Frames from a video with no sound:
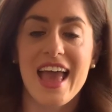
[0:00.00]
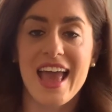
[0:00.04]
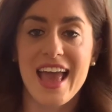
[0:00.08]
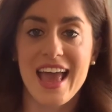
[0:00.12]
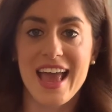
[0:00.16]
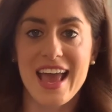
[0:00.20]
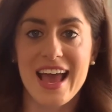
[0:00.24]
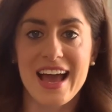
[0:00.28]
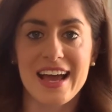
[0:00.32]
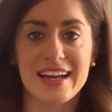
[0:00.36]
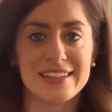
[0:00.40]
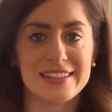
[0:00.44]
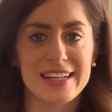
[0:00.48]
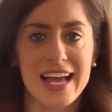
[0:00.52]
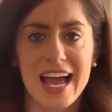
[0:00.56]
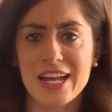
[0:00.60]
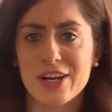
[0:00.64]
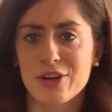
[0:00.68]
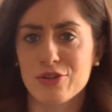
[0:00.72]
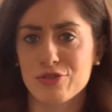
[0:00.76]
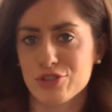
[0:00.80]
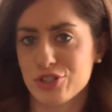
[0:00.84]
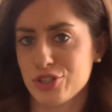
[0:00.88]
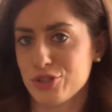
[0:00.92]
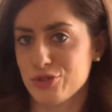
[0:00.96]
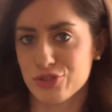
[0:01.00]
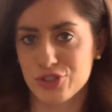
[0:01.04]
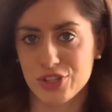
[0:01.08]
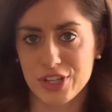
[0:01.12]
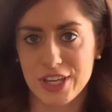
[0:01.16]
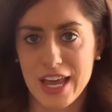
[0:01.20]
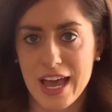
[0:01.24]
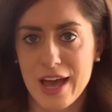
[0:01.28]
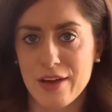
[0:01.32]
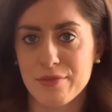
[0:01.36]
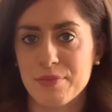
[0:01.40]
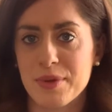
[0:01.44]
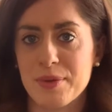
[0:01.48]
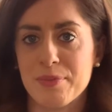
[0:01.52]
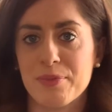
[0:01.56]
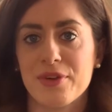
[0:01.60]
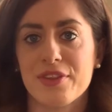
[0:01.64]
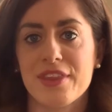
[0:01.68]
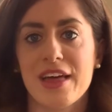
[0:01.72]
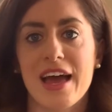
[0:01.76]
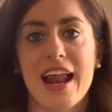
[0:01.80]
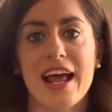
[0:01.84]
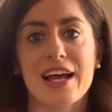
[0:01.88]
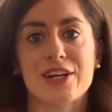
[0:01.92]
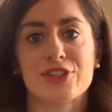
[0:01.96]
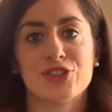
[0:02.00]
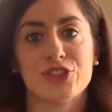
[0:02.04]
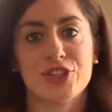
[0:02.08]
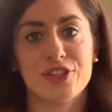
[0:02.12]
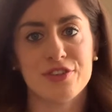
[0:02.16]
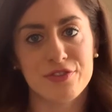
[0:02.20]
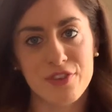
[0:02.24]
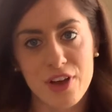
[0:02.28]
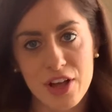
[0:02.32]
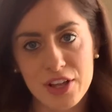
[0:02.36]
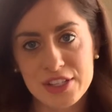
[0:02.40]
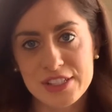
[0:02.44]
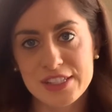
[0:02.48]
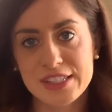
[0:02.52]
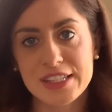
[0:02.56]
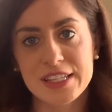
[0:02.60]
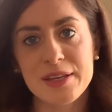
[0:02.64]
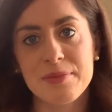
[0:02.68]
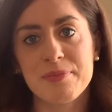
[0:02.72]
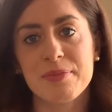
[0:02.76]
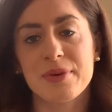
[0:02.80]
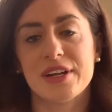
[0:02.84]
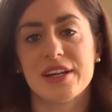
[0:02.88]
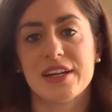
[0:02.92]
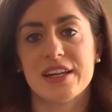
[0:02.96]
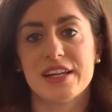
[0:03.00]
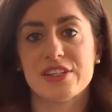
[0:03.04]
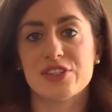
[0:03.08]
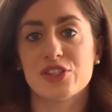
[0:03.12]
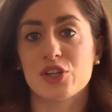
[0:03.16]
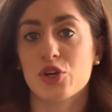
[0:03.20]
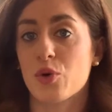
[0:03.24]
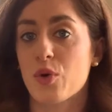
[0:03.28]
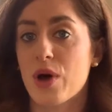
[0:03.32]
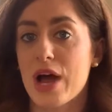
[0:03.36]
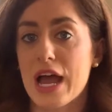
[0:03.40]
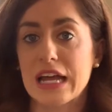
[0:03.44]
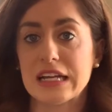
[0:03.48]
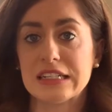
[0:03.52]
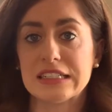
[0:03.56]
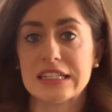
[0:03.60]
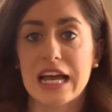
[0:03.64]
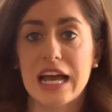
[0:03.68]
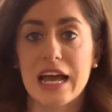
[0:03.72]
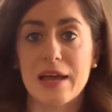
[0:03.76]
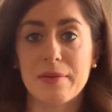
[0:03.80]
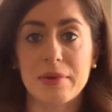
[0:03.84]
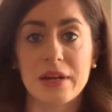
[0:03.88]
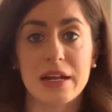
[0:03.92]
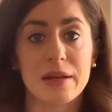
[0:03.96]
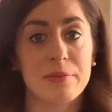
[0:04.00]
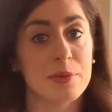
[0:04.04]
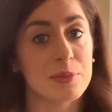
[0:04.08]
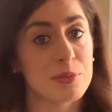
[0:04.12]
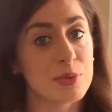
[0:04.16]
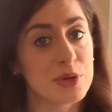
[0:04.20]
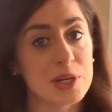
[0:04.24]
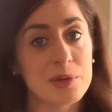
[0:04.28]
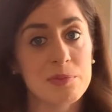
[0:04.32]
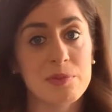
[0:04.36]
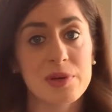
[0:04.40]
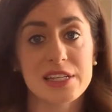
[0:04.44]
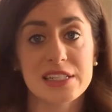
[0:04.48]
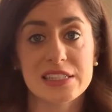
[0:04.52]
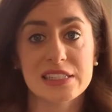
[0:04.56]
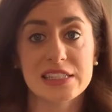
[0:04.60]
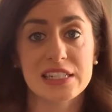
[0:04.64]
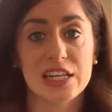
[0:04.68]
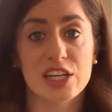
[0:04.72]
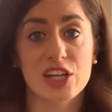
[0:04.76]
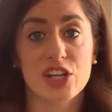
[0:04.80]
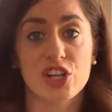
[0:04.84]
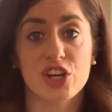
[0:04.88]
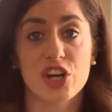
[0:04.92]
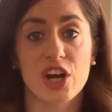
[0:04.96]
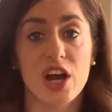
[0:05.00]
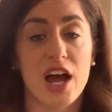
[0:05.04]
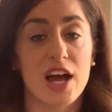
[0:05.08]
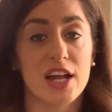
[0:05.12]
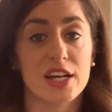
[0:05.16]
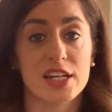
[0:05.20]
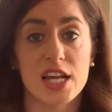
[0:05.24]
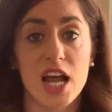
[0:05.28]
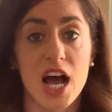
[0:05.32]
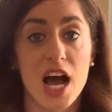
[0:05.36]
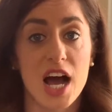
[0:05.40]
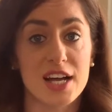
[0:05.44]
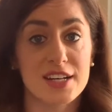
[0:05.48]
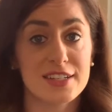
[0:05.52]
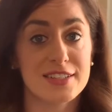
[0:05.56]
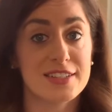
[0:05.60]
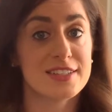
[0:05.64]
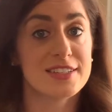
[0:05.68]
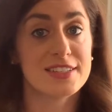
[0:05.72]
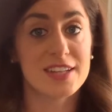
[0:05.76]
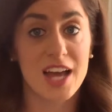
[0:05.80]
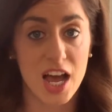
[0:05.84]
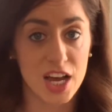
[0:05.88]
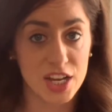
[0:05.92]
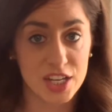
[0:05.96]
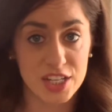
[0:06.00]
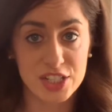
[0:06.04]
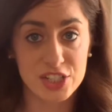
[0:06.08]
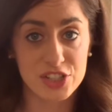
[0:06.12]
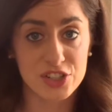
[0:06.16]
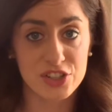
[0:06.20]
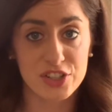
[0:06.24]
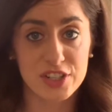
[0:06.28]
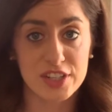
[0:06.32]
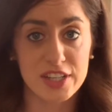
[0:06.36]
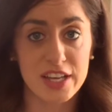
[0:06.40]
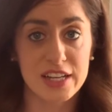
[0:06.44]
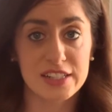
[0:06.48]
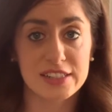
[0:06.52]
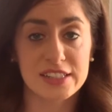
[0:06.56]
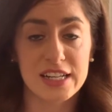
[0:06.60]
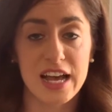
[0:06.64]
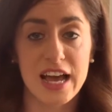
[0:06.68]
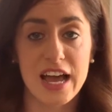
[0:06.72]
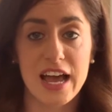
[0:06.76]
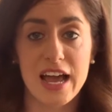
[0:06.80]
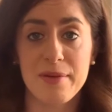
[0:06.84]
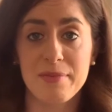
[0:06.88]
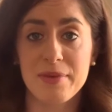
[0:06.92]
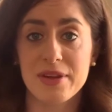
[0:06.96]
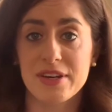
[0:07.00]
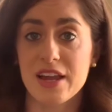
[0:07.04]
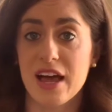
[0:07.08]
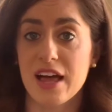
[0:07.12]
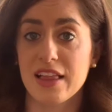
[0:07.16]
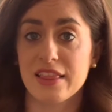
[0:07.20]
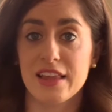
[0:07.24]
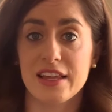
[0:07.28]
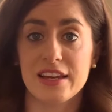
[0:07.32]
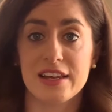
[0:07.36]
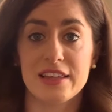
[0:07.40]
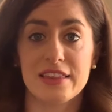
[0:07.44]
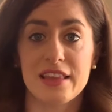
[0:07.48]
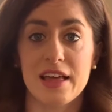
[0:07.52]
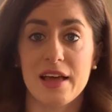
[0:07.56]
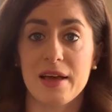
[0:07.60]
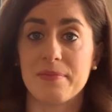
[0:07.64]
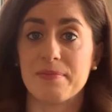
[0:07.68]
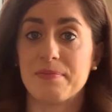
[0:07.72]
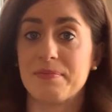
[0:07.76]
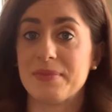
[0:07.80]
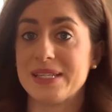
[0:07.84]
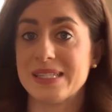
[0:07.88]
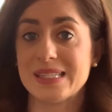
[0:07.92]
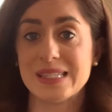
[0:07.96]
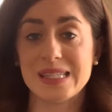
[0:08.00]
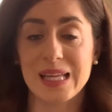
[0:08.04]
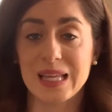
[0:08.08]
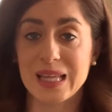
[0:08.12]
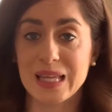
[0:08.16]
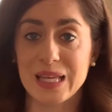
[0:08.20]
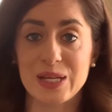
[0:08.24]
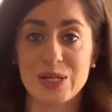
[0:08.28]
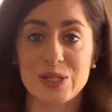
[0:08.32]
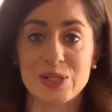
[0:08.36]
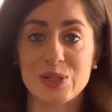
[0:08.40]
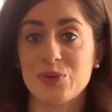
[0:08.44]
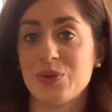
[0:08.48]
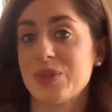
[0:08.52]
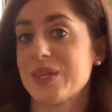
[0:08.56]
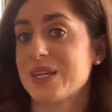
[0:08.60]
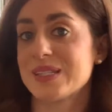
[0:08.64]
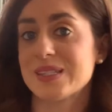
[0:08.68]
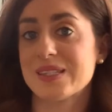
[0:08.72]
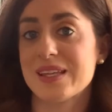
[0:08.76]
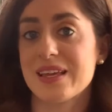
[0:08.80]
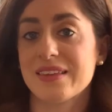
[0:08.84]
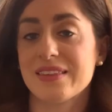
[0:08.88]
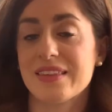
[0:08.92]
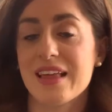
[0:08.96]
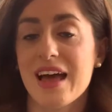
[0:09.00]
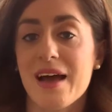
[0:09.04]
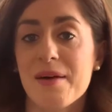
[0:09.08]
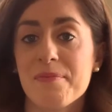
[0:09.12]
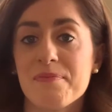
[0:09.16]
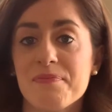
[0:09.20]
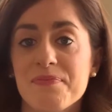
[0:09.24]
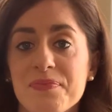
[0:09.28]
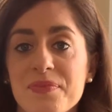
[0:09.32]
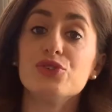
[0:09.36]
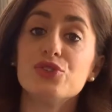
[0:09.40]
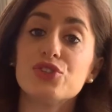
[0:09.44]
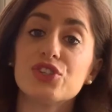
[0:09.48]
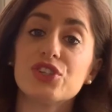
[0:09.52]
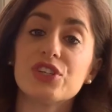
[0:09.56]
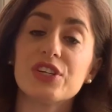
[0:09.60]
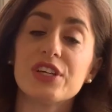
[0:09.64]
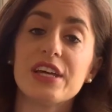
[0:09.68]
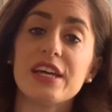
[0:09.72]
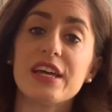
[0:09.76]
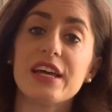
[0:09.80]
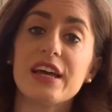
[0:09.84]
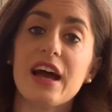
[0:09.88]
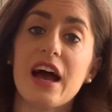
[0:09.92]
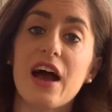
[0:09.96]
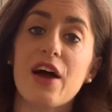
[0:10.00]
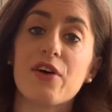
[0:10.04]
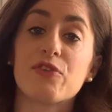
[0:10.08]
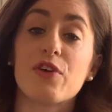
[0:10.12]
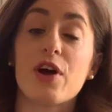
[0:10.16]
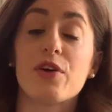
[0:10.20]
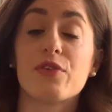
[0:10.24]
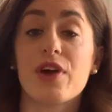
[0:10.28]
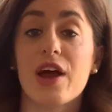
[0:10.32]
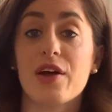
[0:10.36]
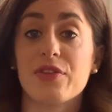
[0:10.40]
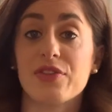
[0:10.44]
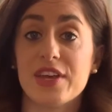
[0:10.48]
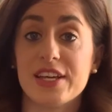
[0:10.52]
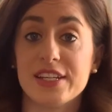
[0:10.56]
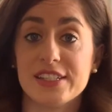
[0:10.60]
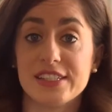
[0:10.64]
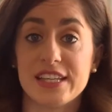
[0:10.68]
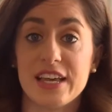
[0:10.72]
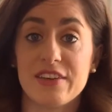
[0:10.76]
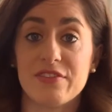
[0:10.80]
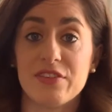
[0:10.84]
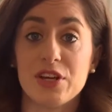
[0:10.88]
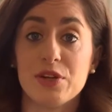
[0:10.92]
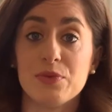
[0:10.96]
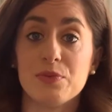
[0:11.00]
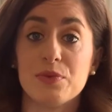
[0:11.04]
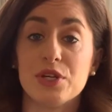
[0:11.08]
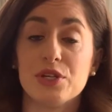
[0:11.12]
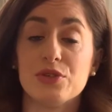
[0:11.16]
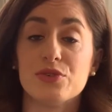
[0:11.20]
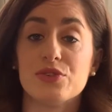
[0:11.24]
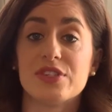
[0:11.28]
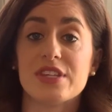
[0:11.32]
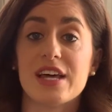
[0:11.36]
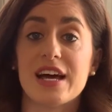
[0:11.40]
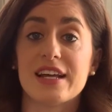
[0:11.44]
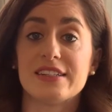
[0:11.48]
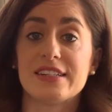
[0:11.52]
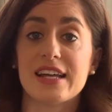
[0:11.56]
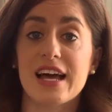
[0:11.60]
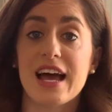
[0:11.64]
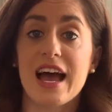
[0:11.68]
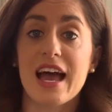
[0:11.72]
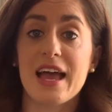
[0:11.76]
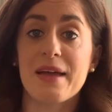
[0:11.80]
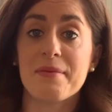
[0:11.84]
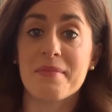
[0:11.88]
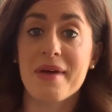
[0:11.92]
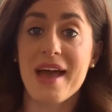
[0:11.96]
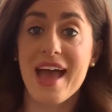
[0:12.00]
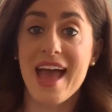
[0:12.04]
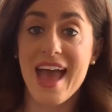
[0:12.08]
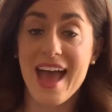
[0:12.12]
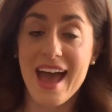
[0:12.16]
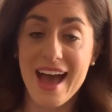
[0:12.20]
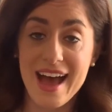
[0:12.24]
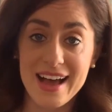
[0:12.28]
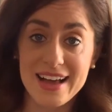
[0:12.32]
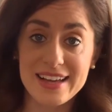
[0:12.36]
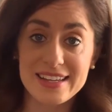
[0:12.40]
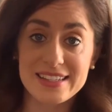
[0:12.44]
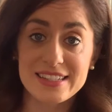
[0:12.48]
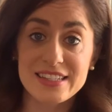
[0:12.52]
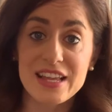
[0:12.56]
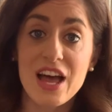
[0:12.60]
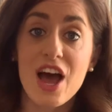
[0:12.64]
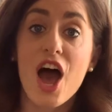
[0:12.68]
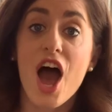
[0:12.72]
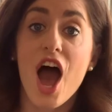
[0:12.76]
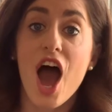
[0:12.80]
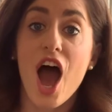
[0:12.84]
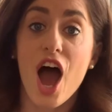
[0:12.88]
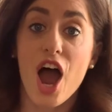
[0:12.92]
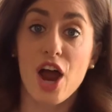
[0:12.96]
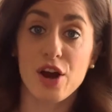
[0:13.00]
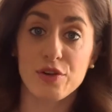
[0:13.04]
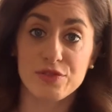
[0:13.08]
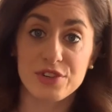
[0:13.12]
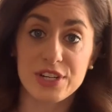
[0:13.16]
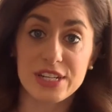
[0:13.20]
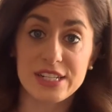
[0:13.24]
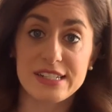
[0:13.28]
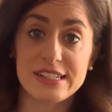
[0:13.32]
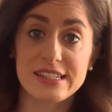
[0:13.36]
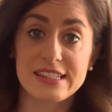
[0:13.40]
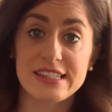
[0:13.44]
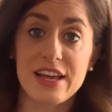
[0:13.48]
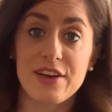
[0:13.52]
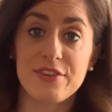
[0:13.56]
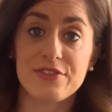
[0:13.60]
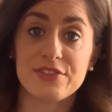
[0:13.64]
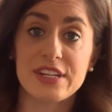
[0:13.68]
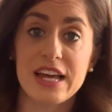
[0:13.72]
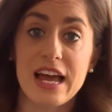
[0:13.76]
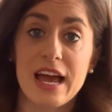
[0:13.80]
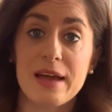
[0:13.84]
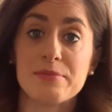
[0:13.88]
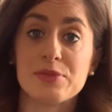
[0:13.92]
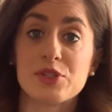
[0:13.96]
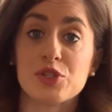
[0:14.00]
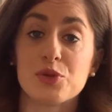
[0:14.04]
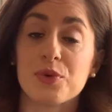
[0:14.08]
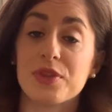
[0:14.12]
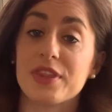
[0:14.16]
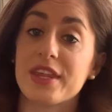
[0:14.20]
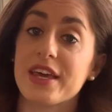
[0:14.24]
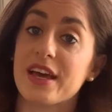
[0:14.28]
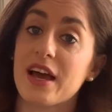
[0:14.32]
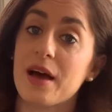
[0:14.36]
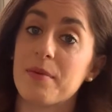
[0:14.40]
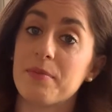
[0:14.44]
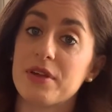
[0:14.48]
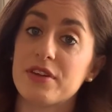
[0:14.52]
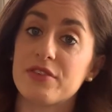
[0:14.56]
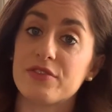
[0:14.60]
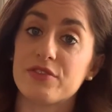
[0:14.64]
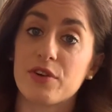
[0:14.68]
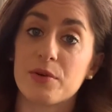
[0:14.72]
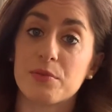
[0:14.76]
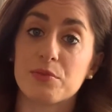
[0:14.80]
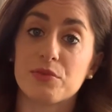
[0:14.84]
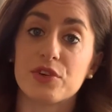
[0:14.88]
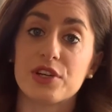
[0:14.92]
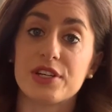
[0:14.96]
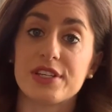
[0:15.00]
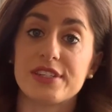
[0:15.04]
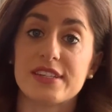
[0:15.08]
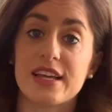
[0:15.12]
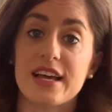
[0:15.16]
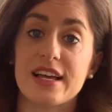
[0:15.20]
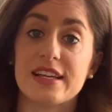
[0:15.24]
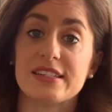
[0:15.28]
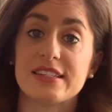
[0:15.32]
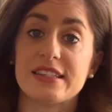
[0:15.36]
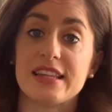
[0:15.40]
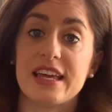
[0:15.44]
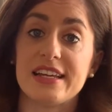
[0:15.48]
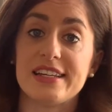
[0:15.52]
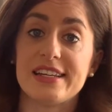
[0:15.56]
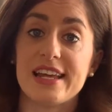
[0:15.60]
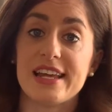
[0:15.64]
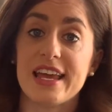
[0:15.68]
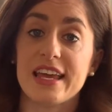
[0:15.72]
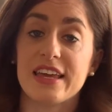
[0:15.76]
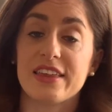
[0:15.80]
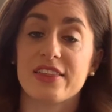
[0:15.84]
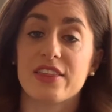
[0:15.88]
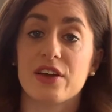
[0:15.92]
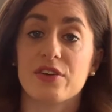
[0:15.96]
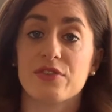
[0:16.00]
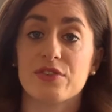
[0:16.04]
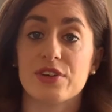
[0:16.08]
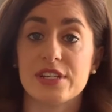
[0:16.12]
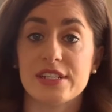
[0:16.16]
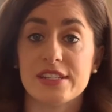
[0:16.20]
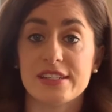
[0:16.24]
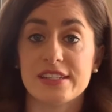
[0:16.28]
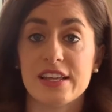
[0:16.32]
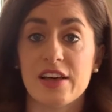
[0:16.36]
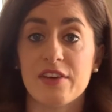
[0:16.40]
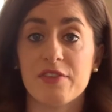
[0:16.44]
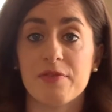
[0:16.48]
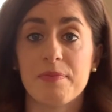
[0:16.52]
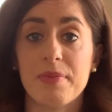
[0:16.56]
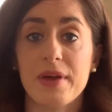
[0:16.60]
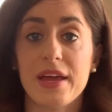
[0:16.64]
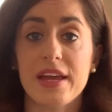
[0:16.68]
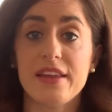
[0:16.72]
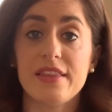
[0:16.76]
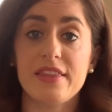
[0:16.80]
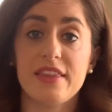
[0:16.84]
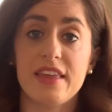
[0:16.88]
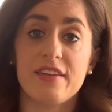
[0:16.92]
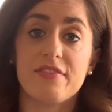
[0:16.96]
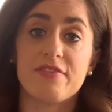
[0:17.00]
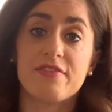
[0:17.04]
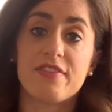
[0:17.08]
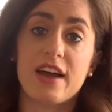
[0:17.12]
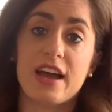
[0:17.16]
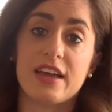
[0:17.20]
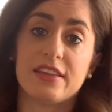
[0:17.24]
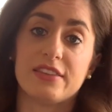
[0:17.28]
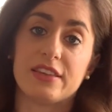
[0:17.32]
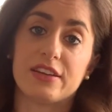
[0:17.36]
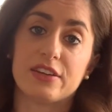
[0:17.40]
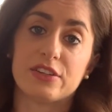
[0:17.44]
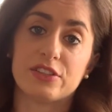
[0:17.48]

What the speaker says: And I don't usually have people that actually fall asleep, but it is a quiet time, and I'm a pretty big stickler on not talking during that time and not letting them be silly or do things like that. Usually around Thanksgiving, we use that time as our read to self time. So when they come in from recess, they take their read to self bin, they find their